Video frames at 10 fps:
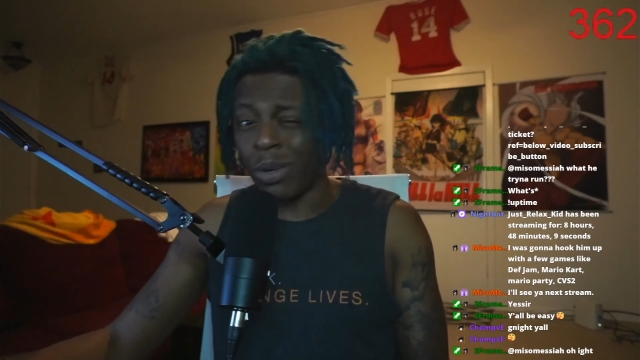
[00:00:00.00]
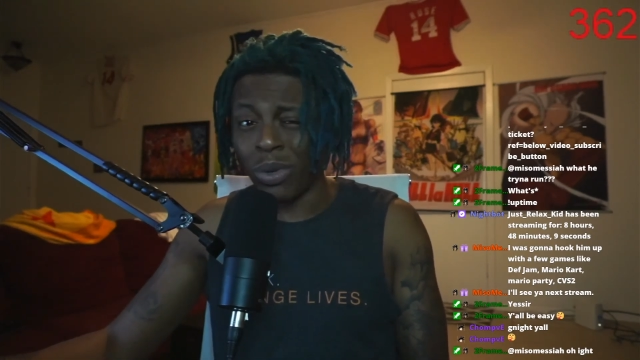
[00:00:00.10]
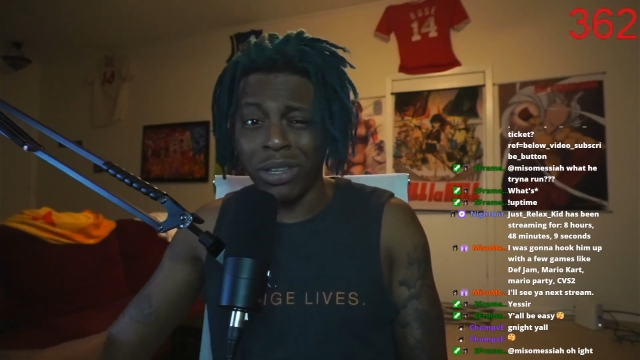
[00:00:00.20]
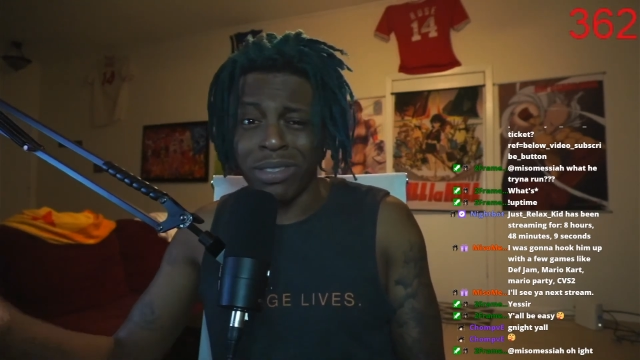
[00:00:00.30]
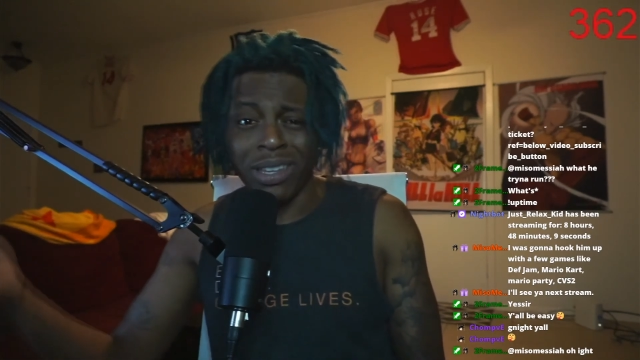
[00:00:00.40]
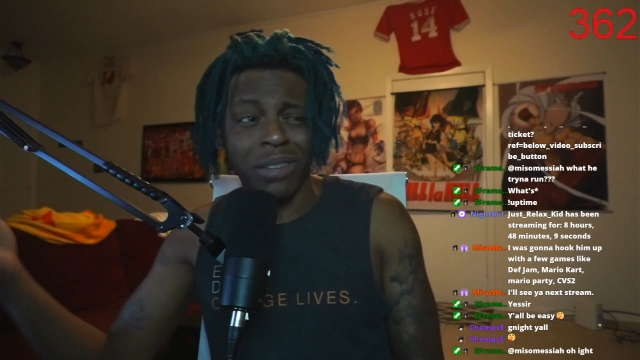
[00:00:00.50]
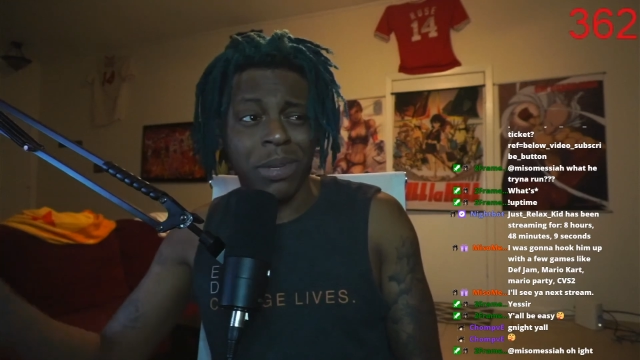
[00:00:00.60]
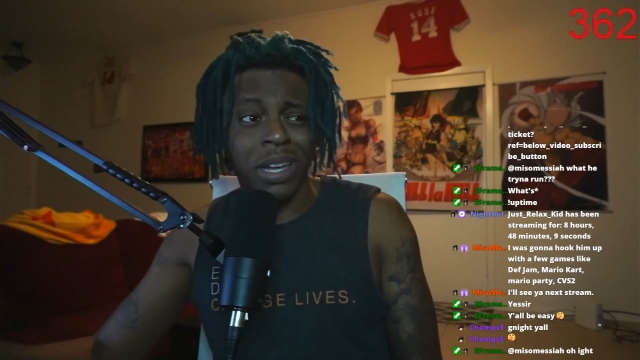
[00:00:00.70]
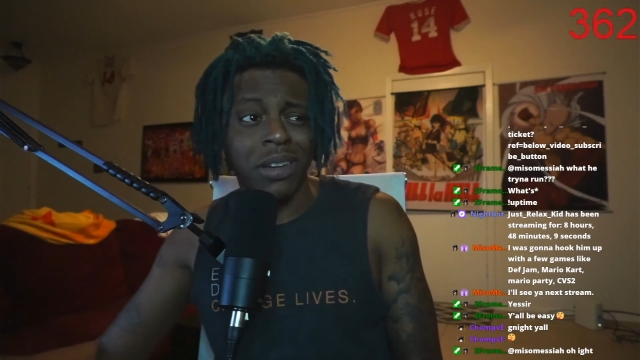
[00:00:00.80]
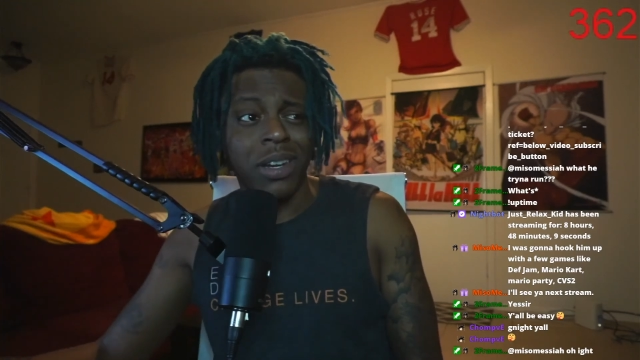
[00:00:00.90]
What do you think
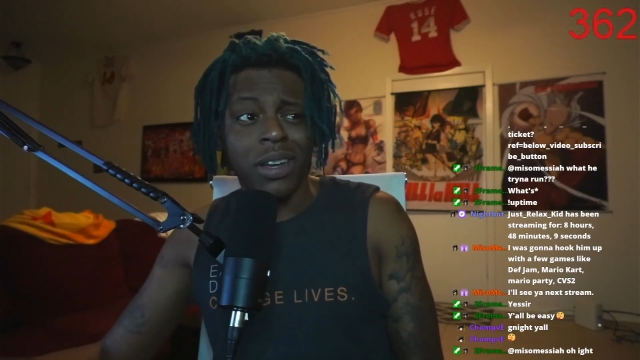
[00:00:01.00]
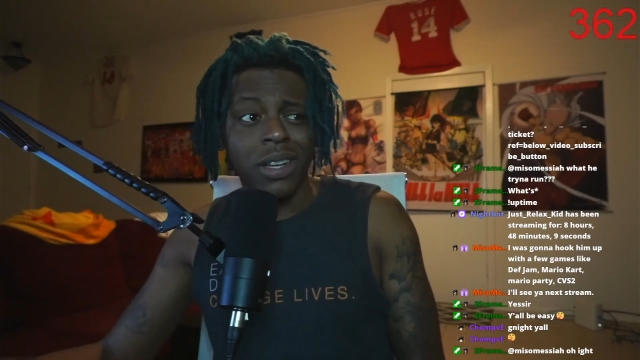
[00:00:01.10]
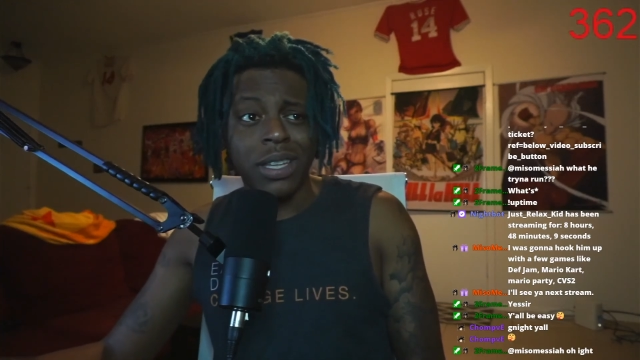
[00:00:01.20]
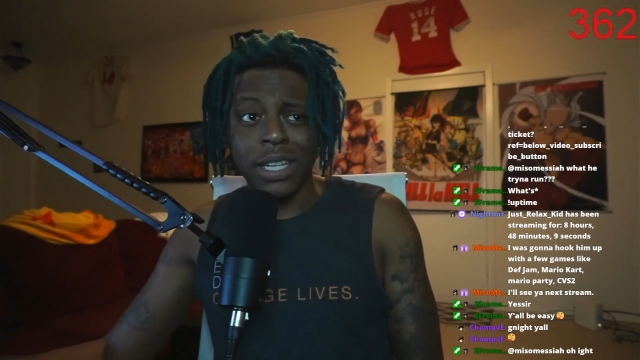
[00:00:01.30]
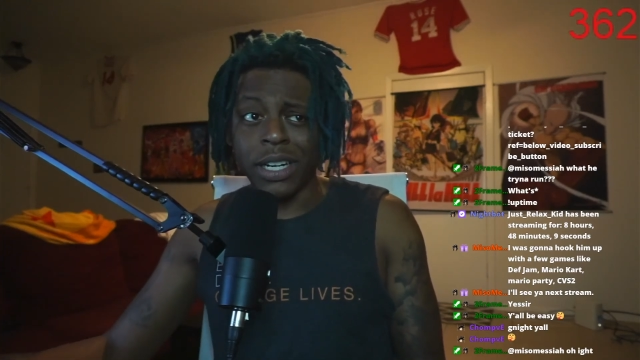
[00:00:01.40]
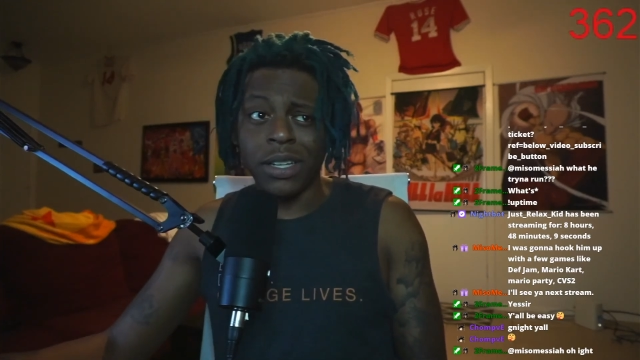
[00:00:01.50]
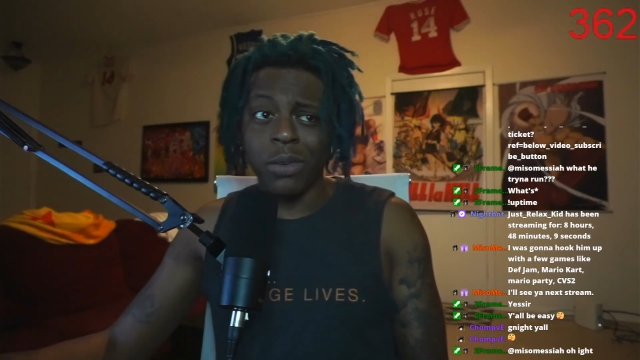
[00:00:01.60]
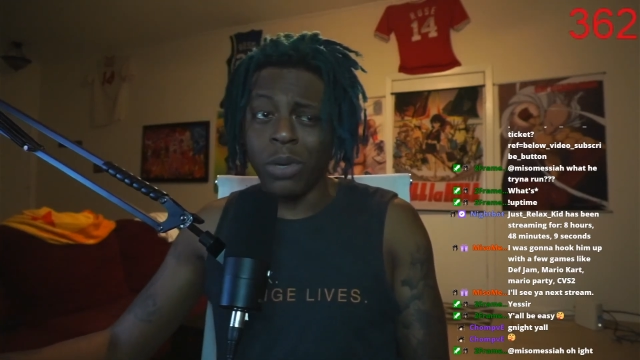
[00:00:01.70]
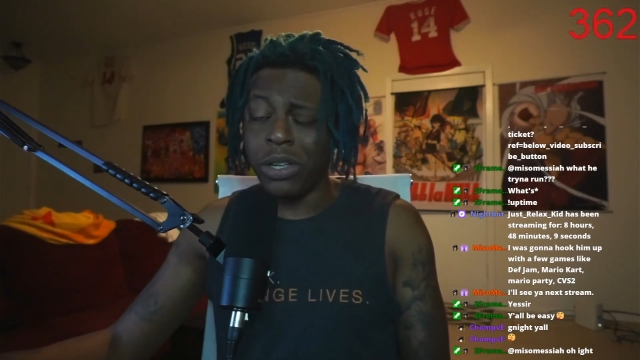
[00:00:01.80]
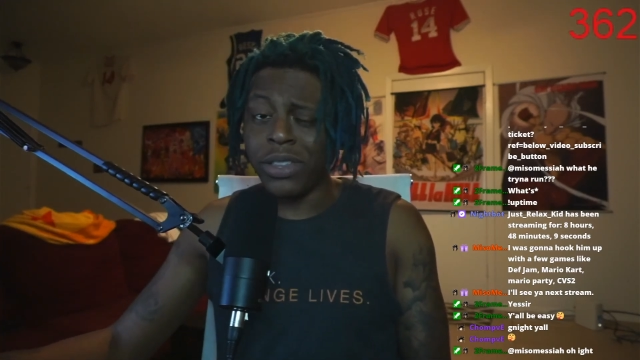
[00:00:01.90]
about
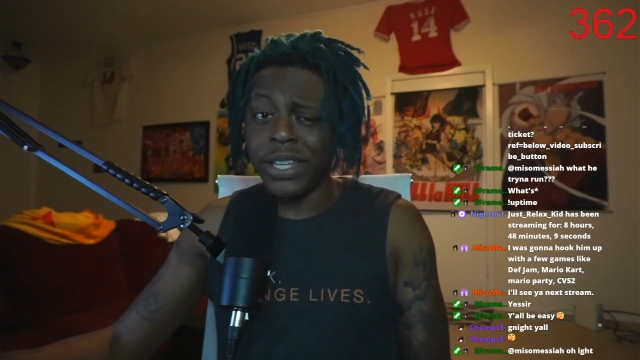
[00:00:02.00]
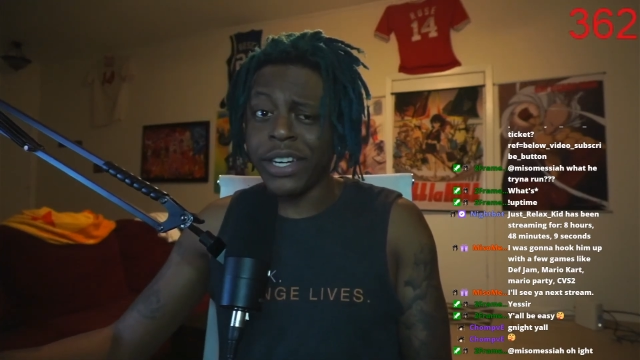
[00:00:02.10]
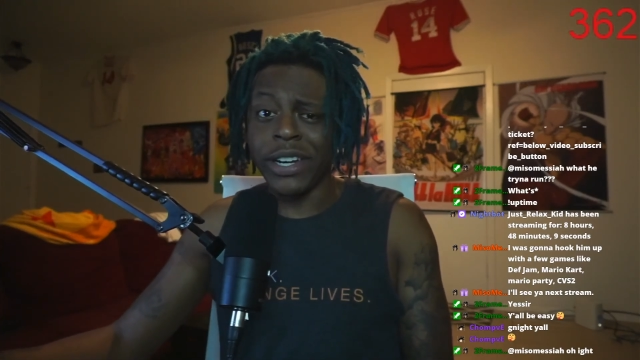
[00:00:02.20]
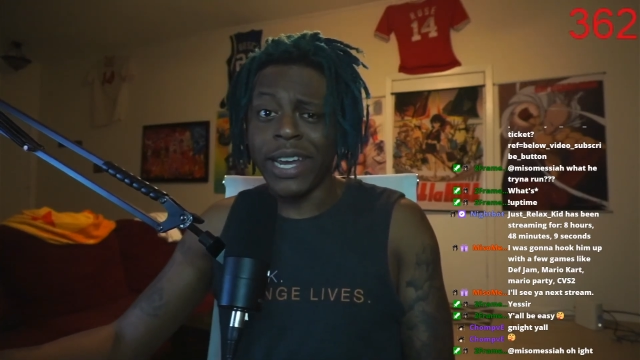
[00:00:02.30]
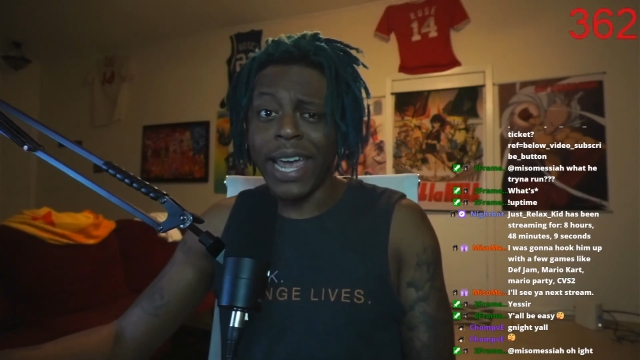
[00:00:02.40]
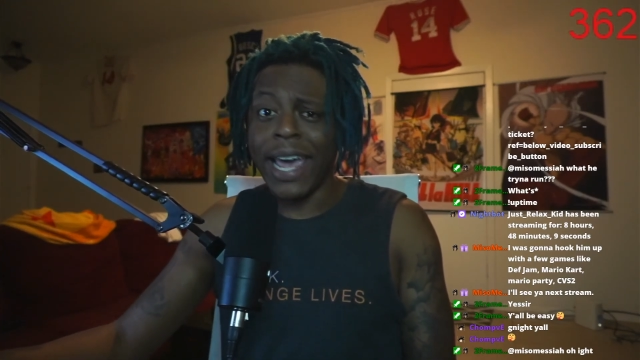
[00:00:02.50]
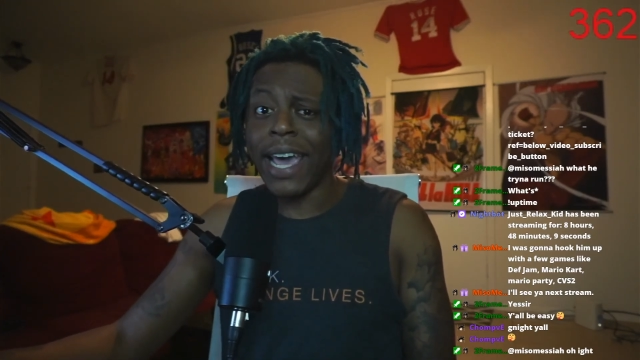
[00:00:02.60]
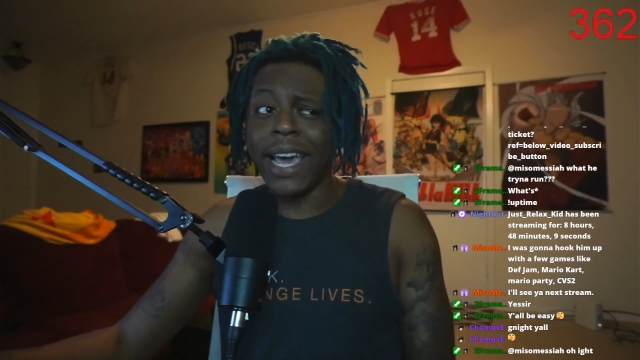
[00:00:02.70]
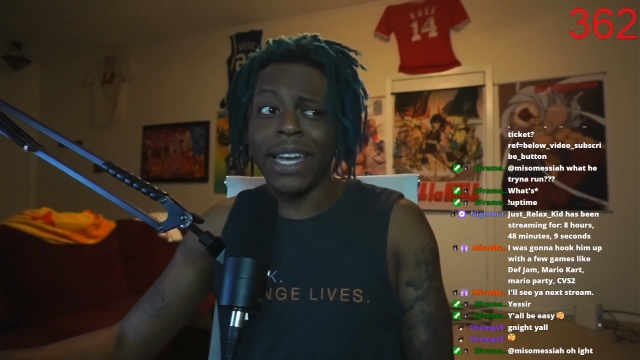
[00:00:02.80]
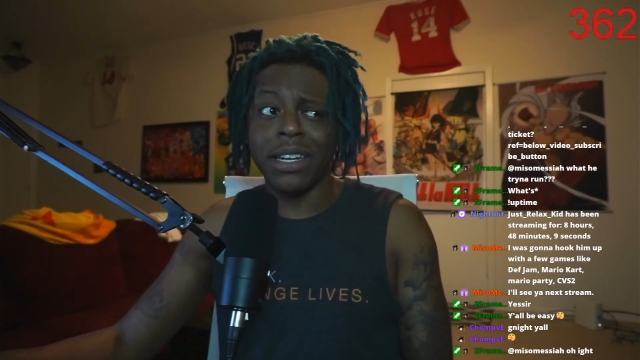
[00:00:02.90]
what do you think they're gonna
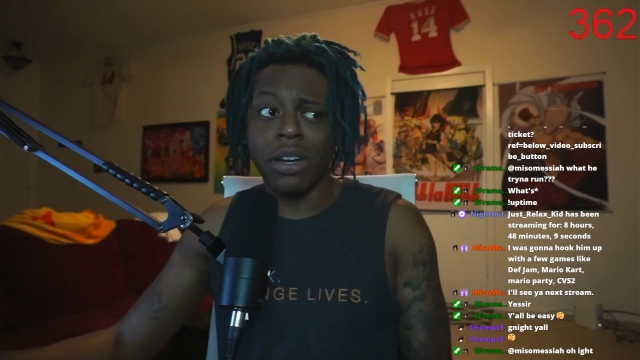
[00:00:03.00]
add in